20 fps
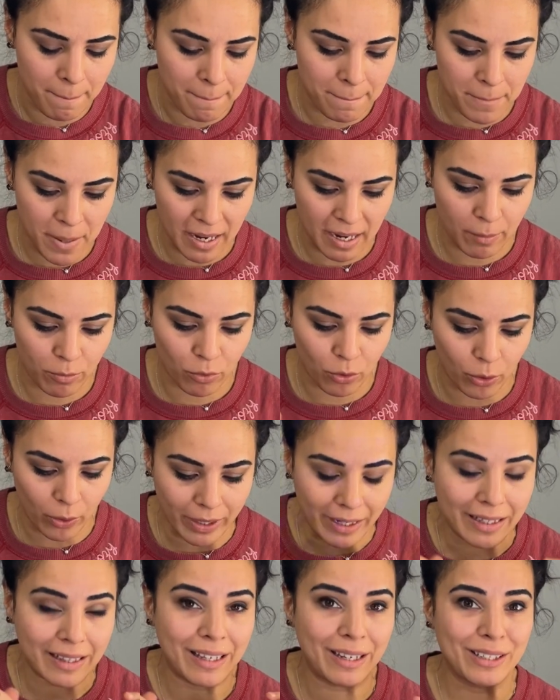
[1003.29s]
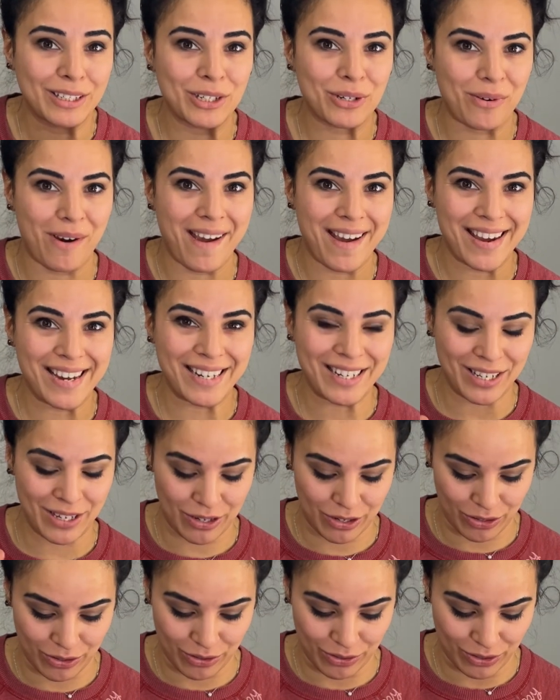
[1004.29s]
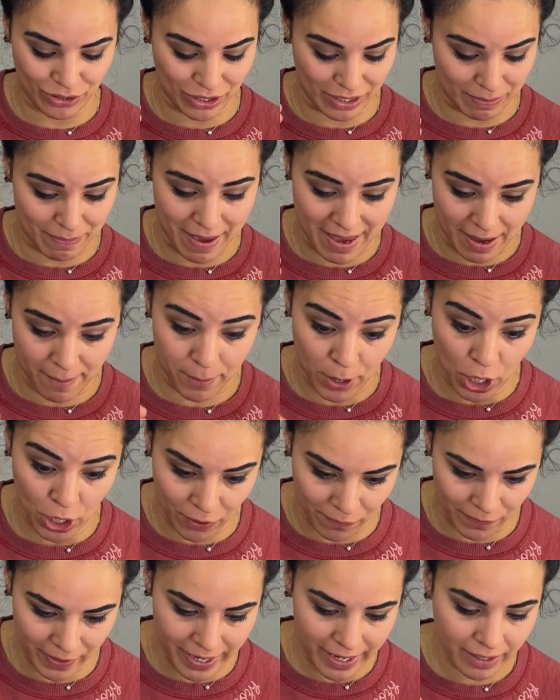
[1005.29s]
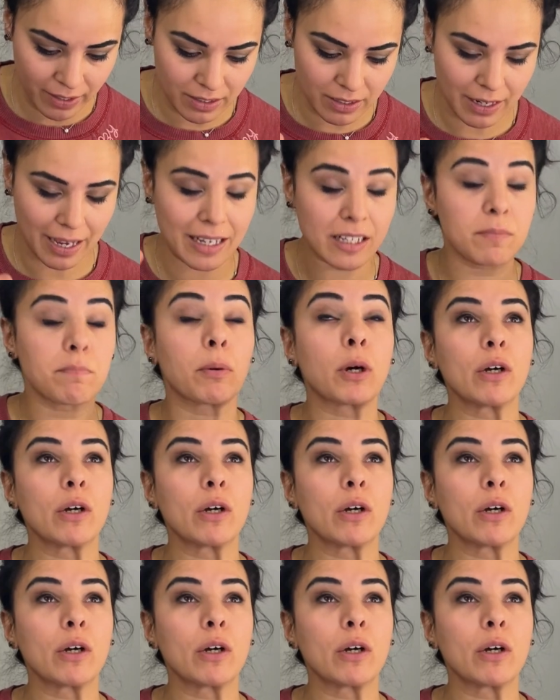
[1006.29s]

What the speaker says: but I'm really trying to just make it perfect as